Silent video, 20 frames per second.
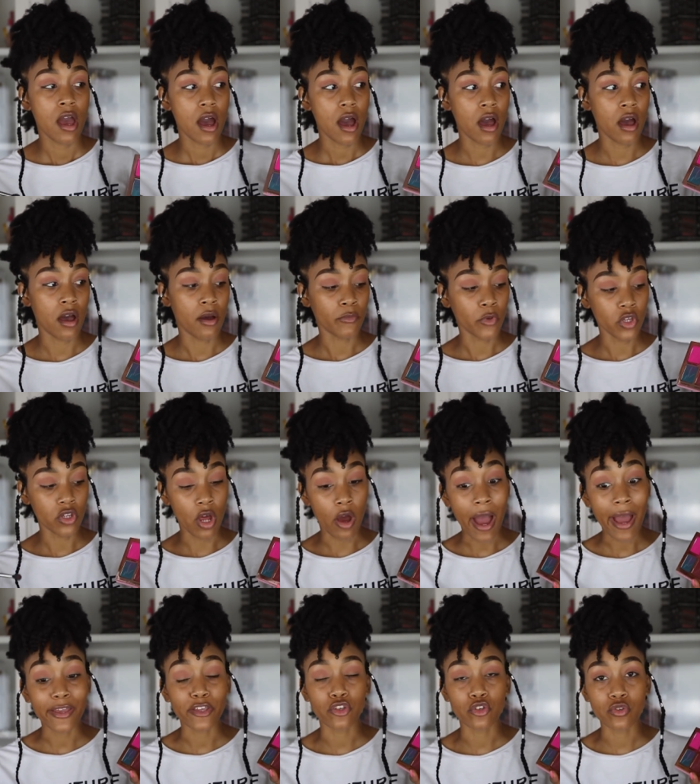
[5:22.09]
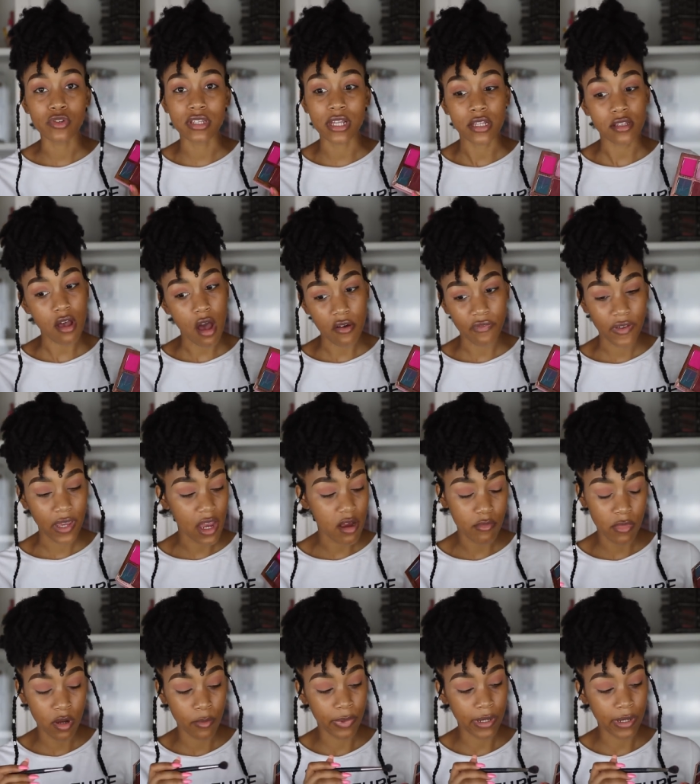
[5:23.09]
um, you know, I use things off camera,